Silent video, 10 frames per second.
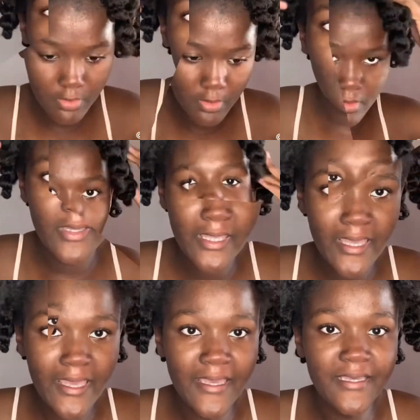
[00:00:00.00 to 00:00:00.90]

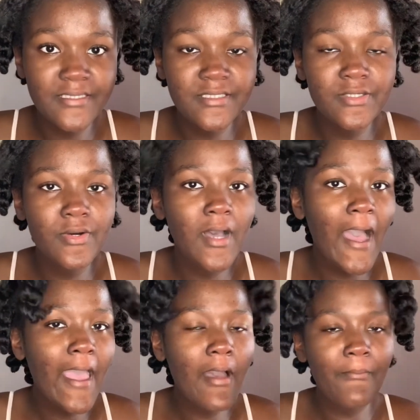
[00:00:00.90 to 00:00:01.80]
Okay, so
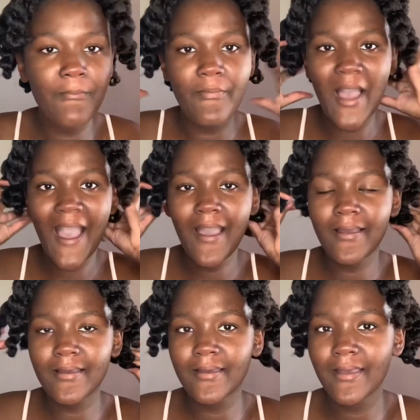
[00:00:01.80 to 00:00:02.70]
I am back
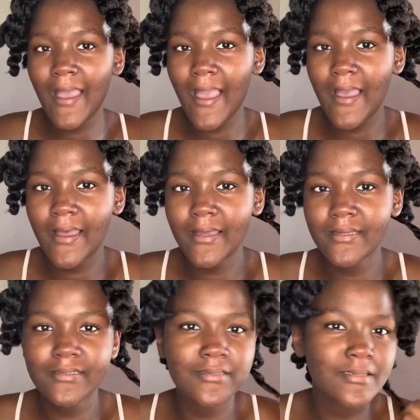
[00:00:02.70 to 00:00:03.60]

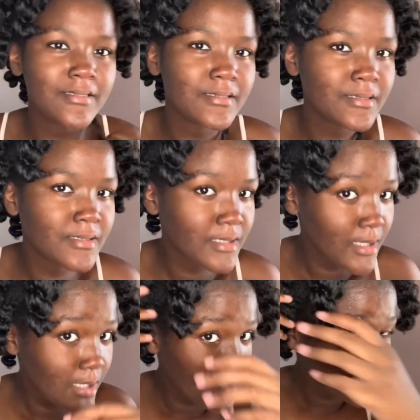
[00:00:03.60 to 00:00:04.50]
and
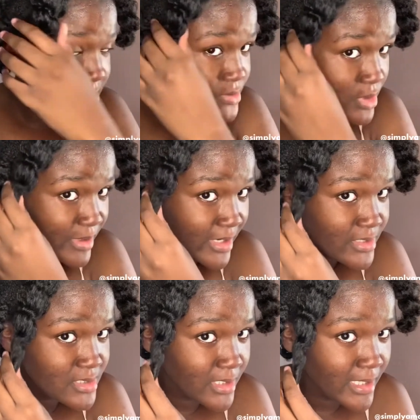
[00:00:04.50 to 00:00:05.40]
this is what my hair
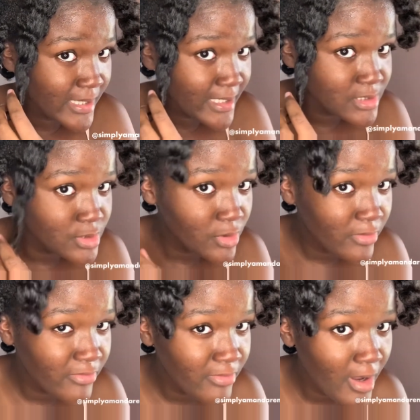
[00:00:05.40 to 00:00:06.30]
is looking like so
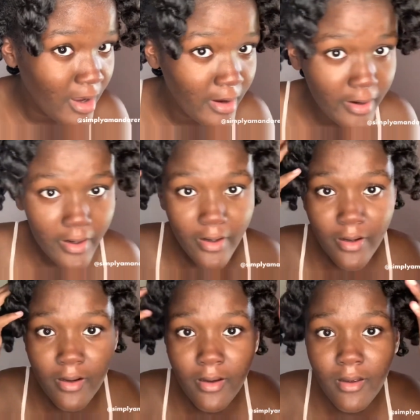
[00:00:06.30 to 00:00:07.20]
far.
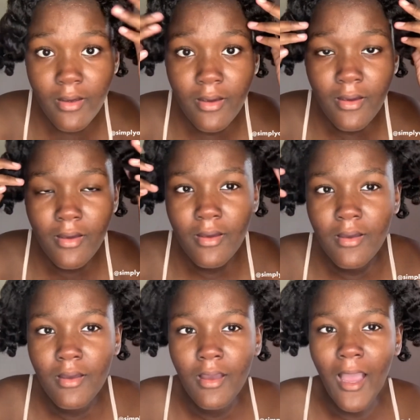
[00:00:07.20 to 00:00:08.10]

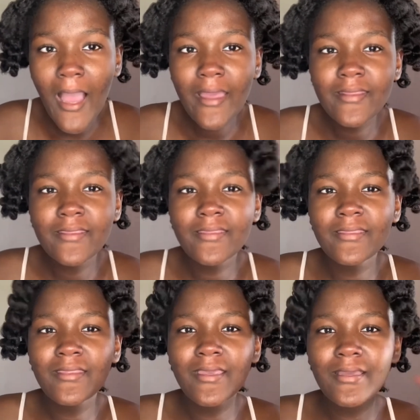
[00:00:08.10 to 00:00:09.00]
I
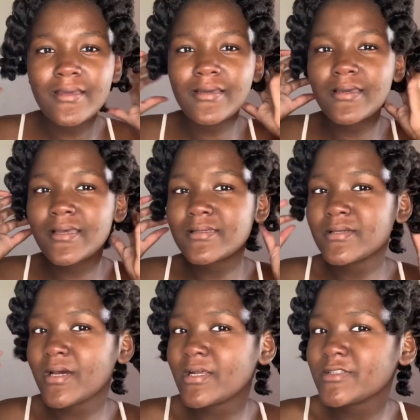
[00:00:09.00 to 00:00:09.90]
think it's
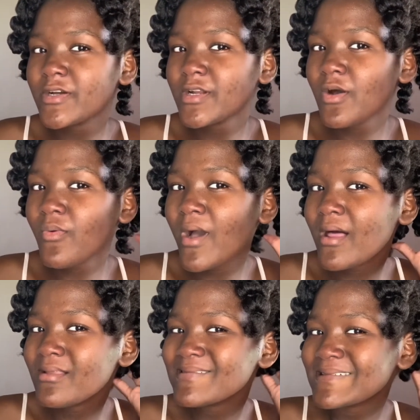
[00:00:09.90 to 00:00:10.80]
gonna turn out
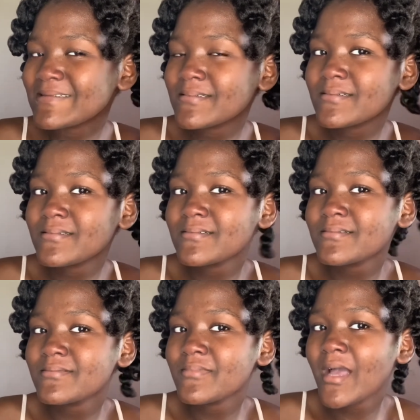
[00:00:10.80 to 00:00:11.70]
well.
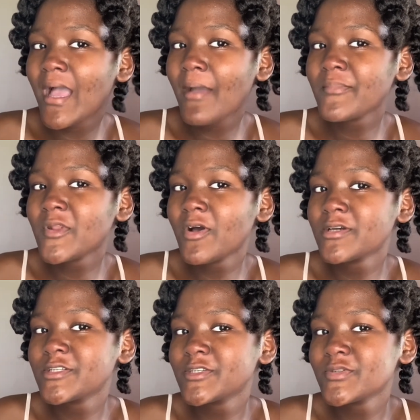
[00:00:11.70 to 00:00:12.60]
I'm
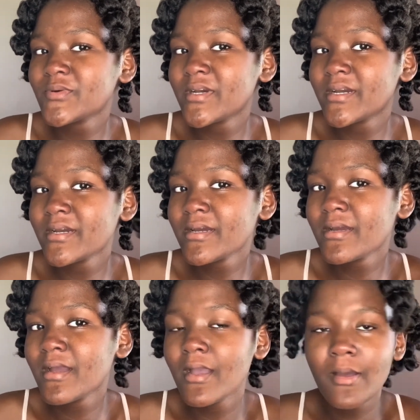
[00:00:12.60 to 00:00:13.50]
not sure,
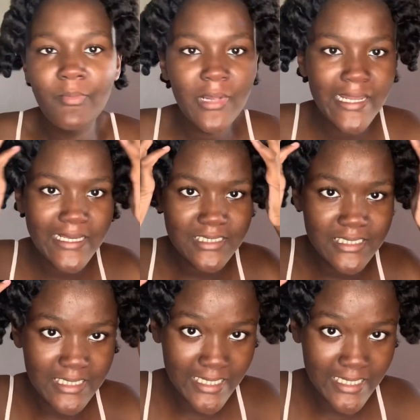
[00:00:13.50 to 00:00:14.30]
but let's see.